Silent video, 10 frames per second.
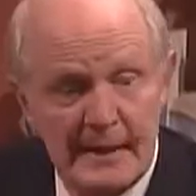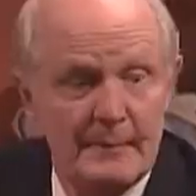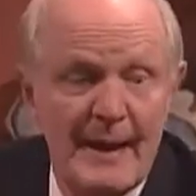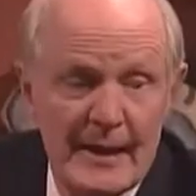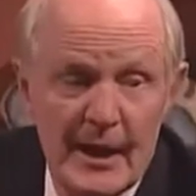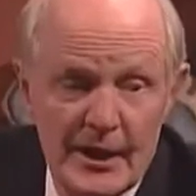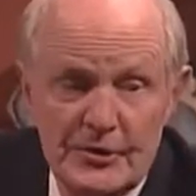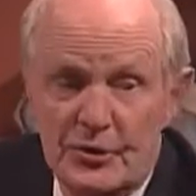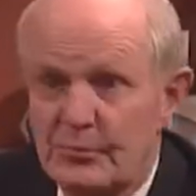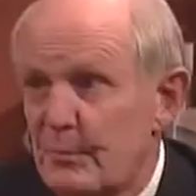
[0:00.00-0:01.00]
about a
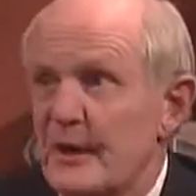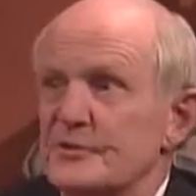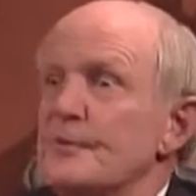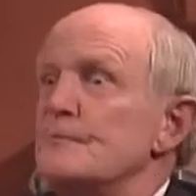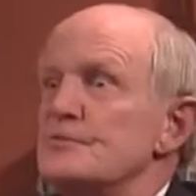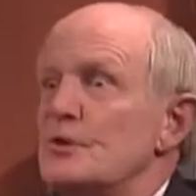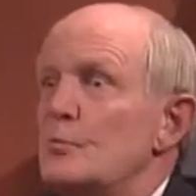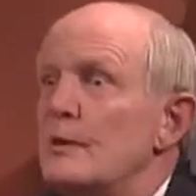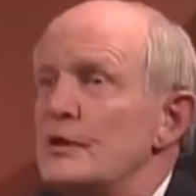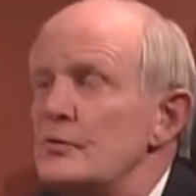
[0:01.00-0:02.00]
toothbrush. Should
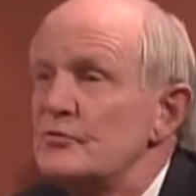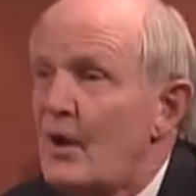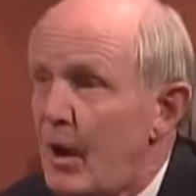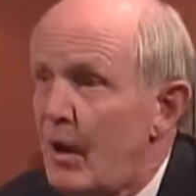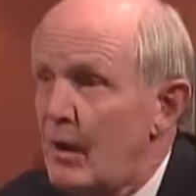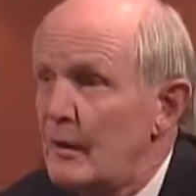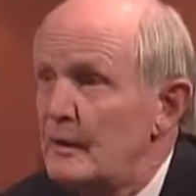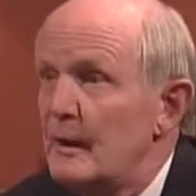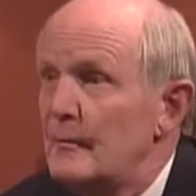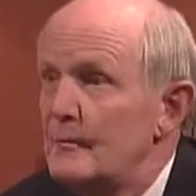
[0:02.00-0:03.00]
we use
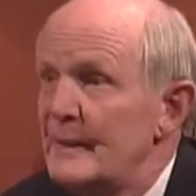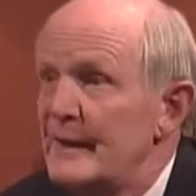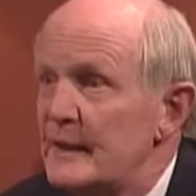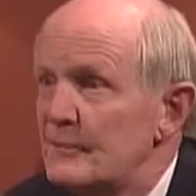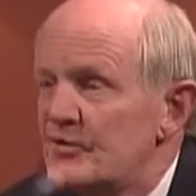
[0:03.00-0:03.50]
hard, medium, or